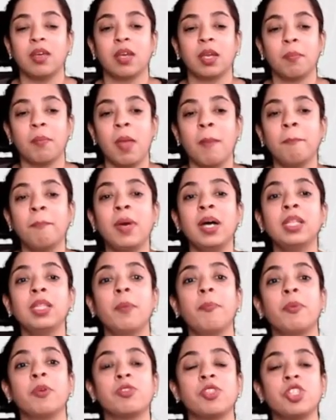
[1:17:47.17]
Remember
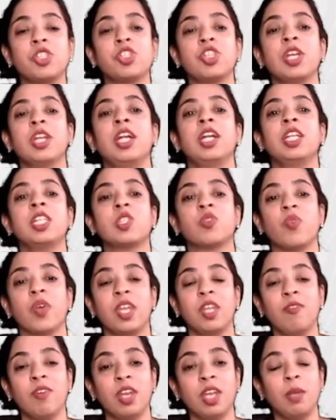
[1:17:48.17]
the position it is
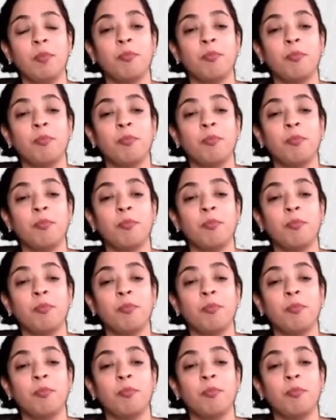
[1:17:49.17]
very very